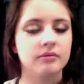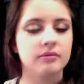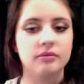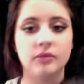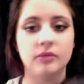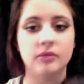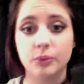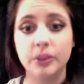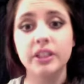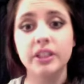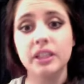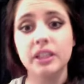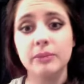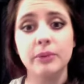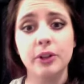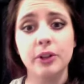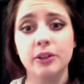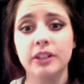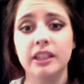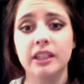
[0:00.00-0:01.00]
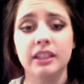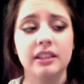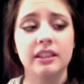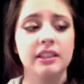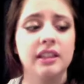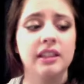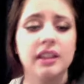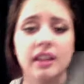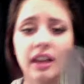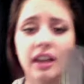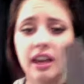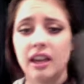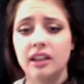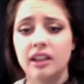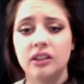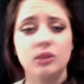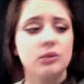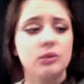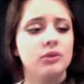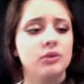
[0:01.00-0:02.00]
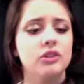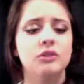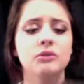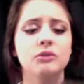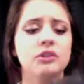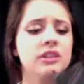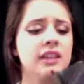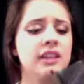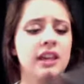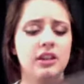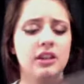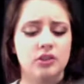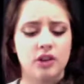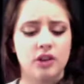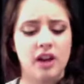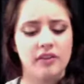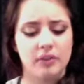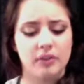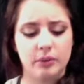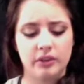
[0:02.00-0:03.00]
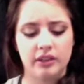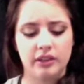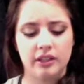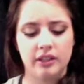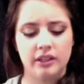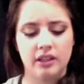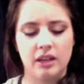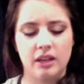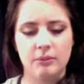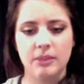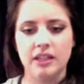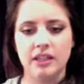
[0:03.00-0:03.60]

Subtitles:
really bulky. And you just can't travel with it. I mean,